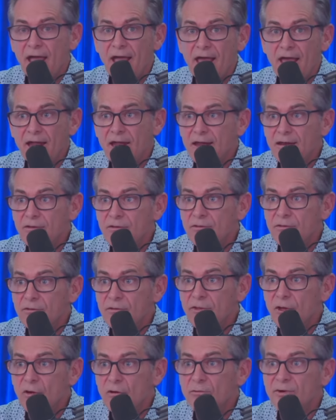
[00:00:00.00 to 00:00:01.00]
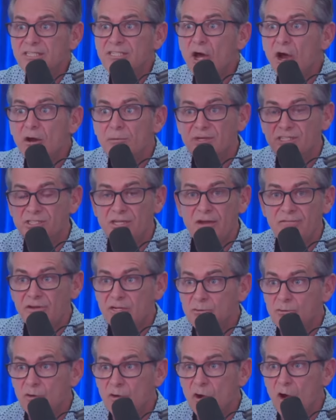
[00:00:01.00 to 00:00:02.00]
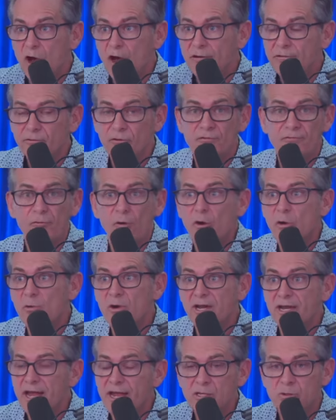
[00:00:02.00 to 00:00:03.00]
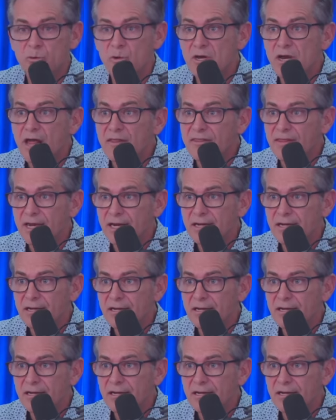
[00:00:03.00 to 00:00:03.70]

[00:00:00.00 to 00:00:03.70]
and their retirement savings were gone. Their 401ks were nothing.